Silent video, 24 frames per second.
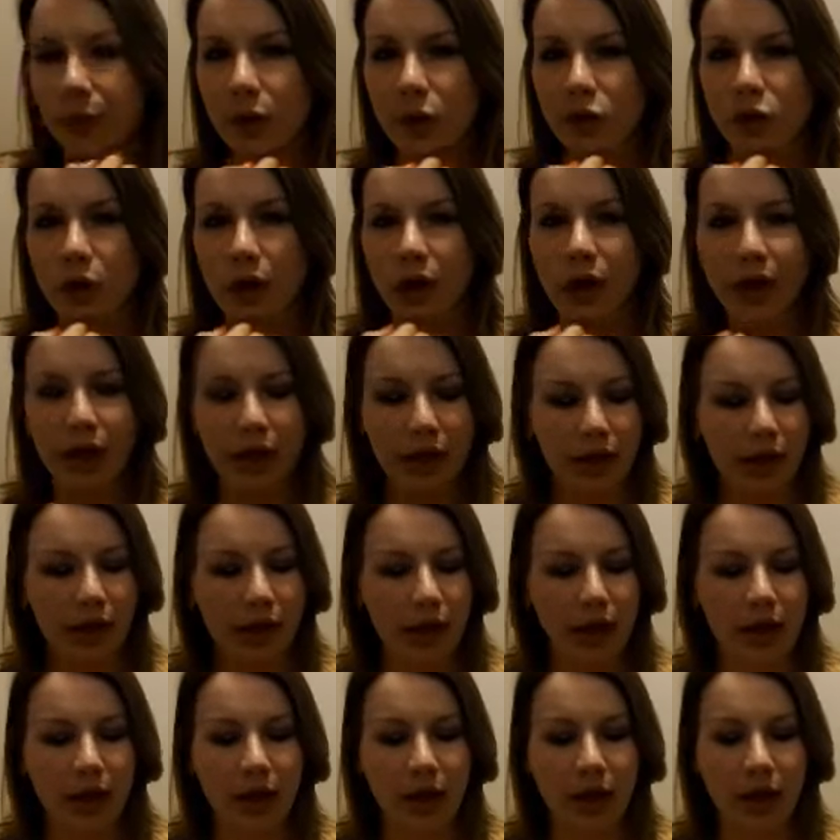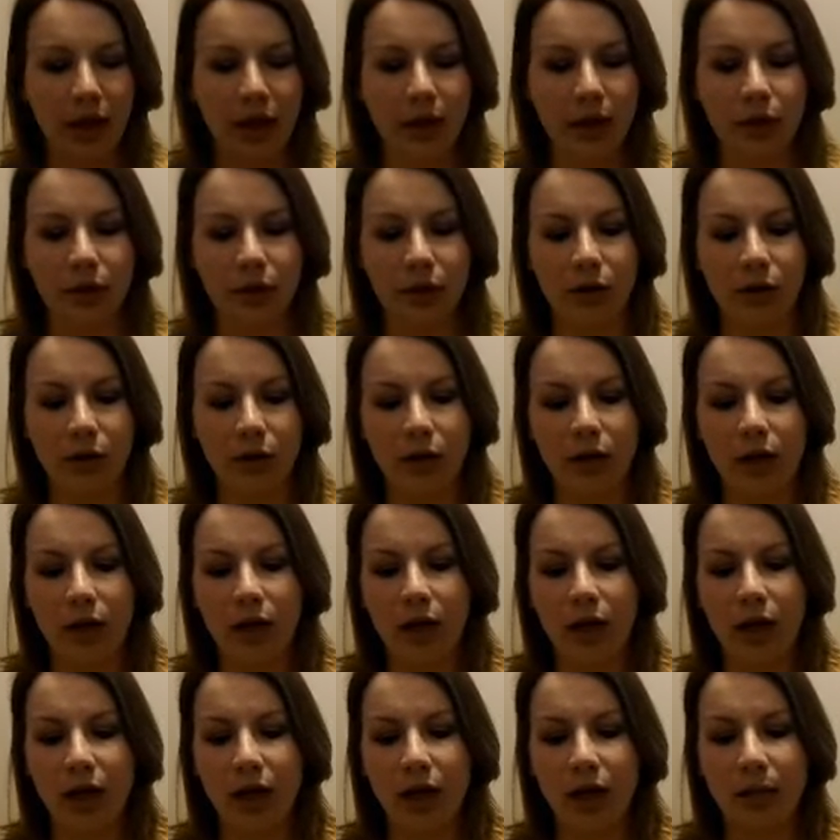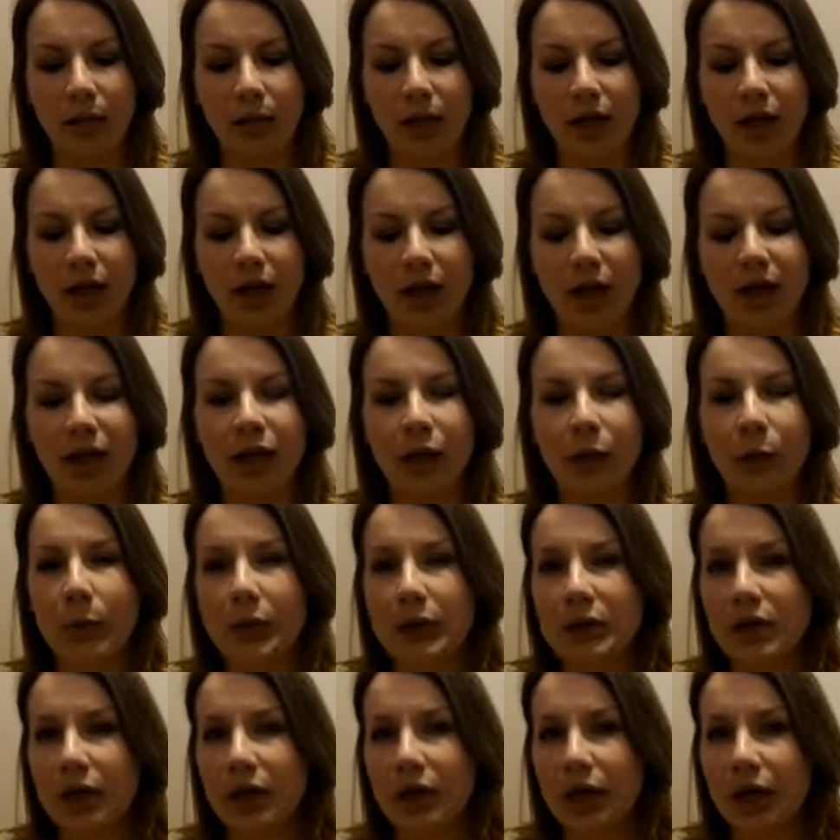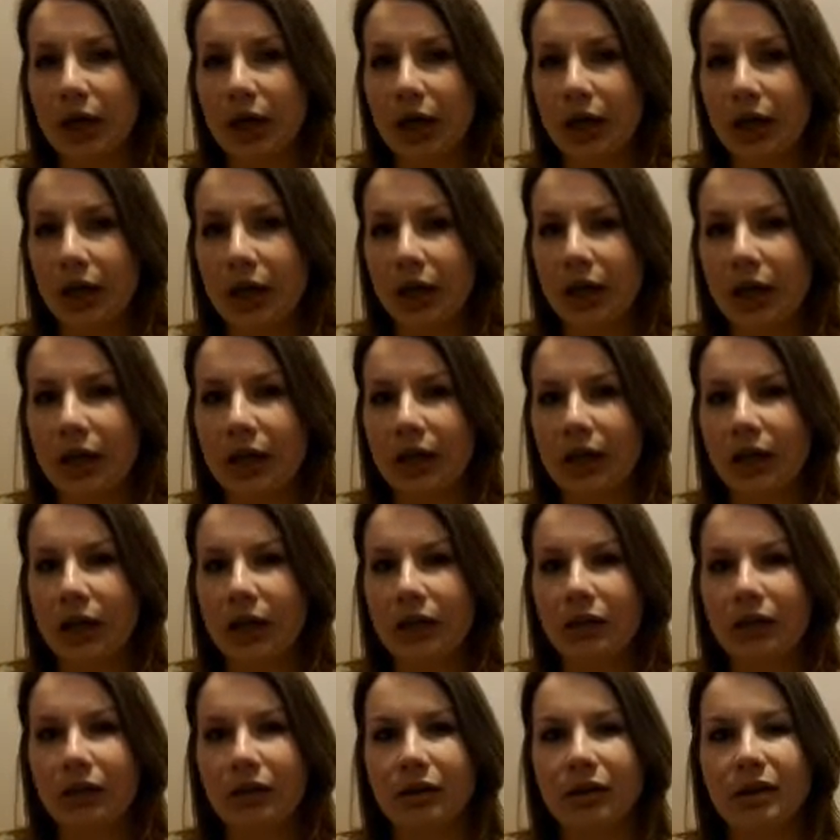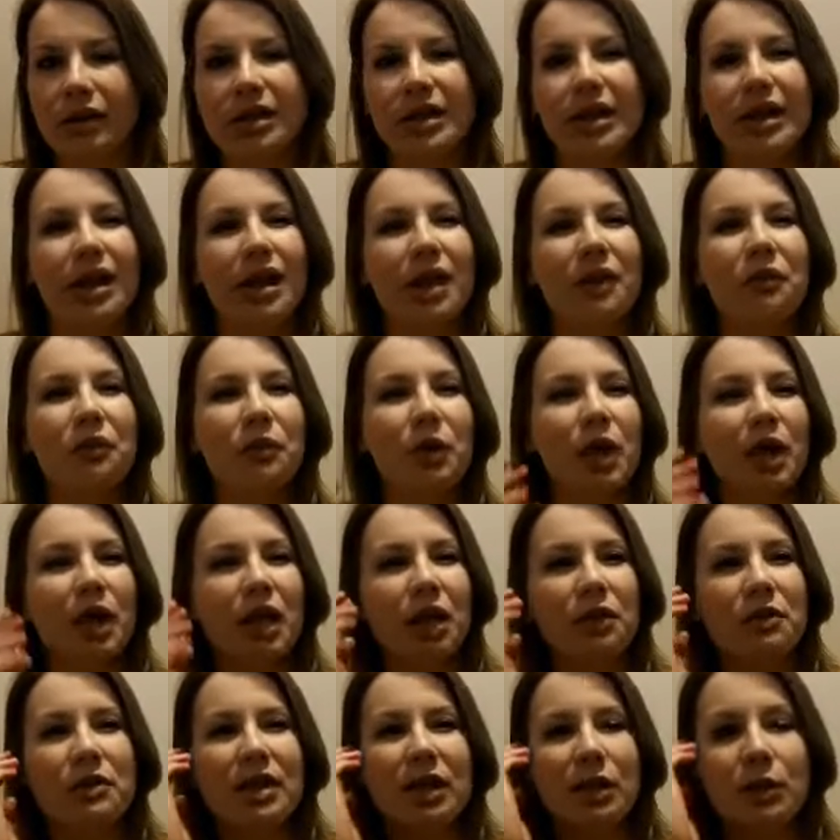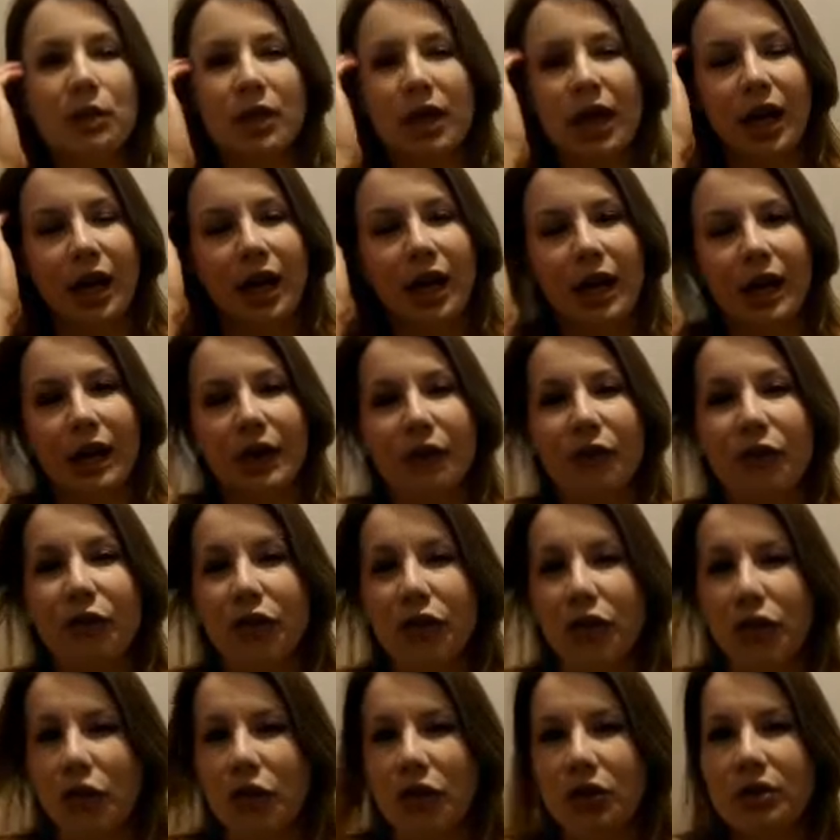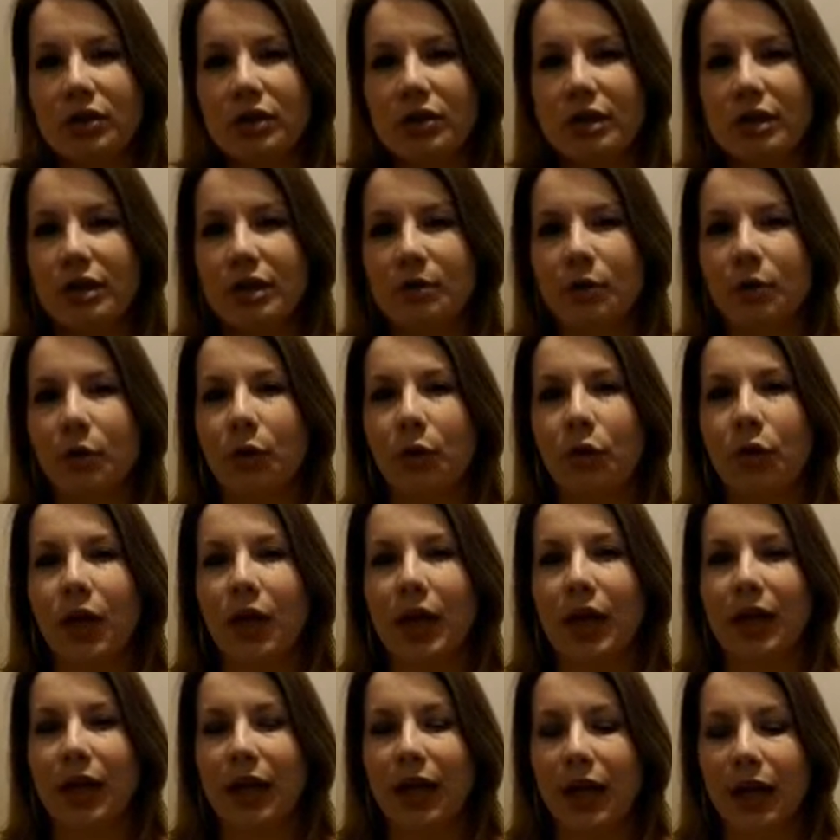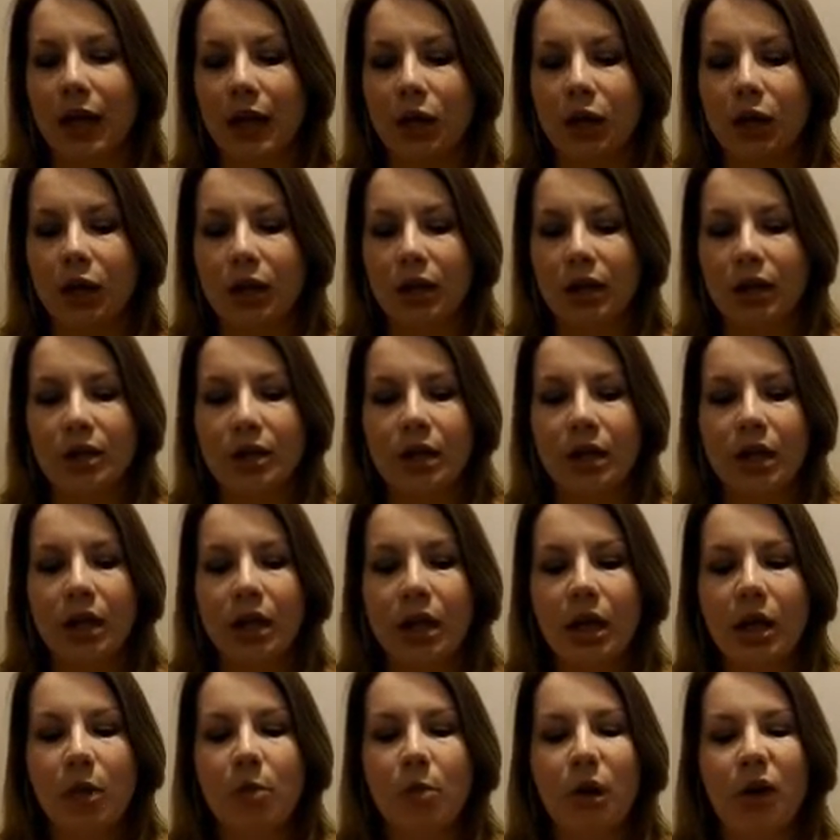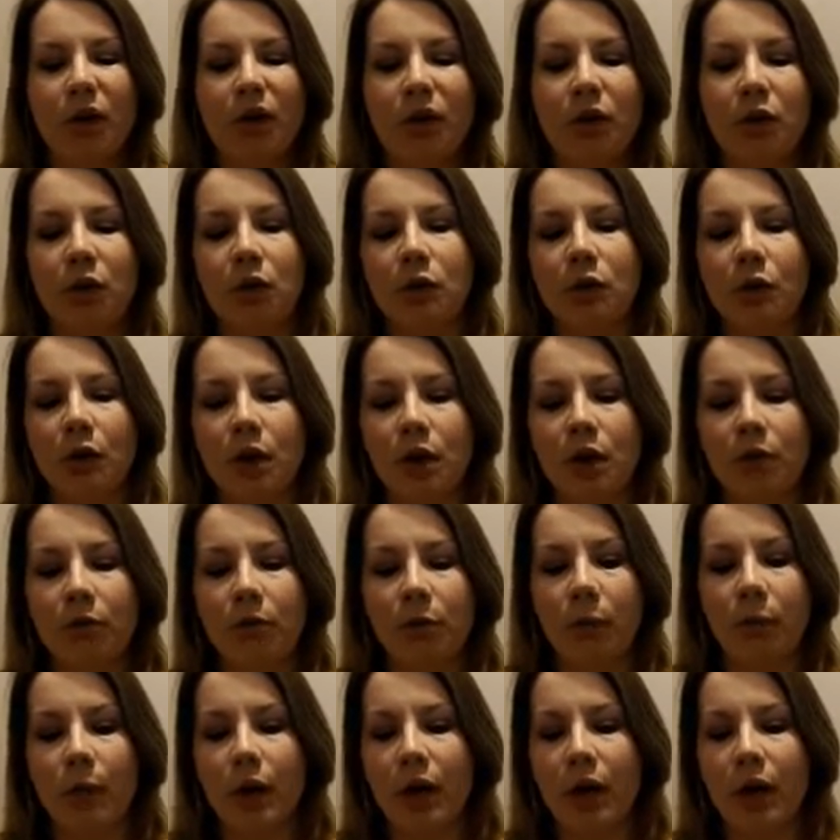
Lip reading: trying a liquid eyeliner, because I haven't really used liquid eyeliner for years because I'm not really that keen on it. But I thought,